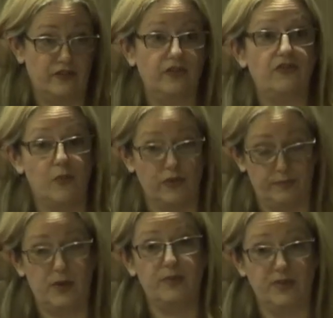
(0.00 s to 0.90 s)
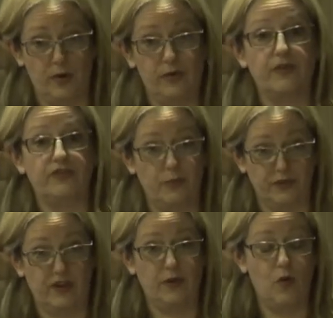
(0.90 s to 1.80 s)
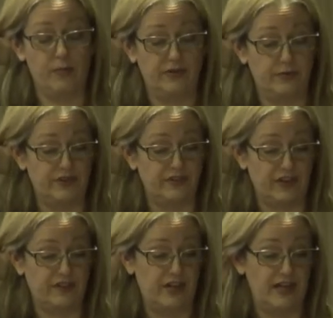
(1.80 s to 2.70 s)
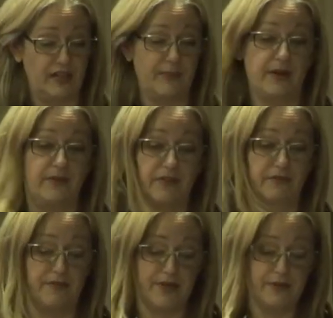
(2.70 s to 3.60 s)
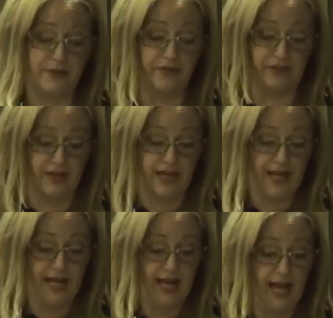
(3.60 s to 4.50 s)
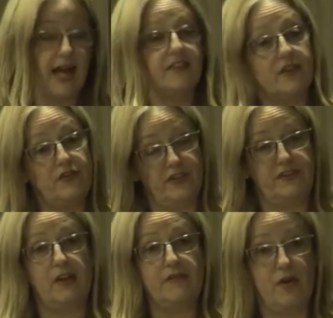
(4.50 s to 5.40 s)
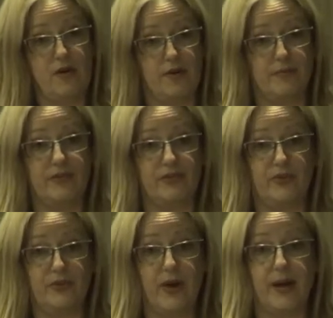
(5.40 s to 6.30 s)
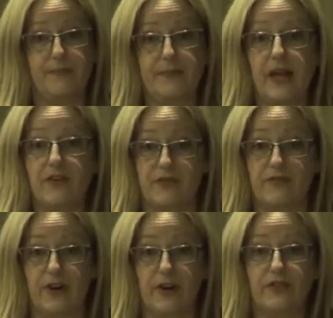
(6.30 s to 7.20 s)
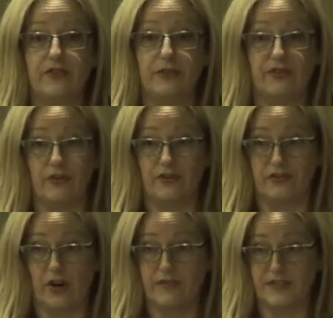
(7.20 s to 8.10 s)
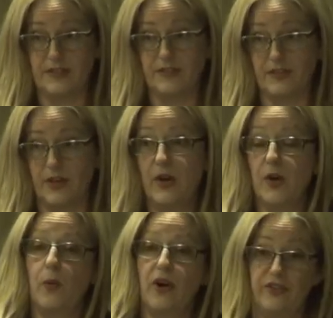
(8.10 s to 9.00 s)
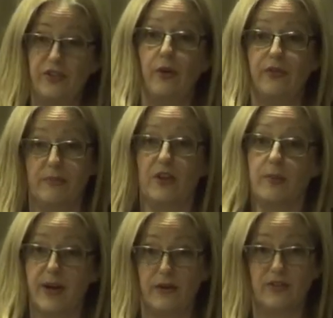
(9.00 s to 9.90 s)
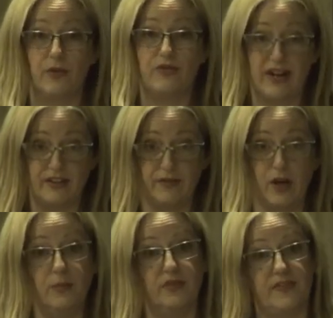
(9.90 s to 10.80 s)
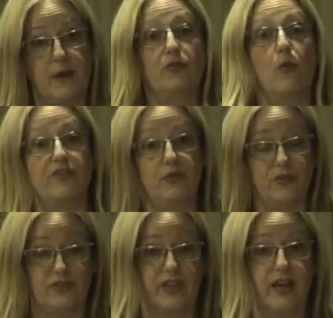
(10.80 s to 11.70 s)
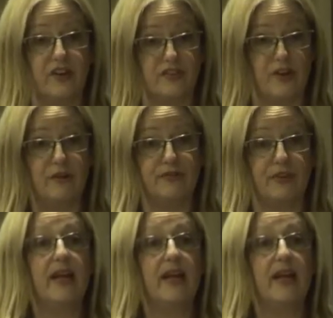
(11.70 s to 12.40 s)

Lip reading: She wants puberty blockers, she wants her hormones when she's 16, and the parents have refused. And so she self-harmed to get referred to social services, where she told them that her parents were transphobes and that was why she wanted to kill herself.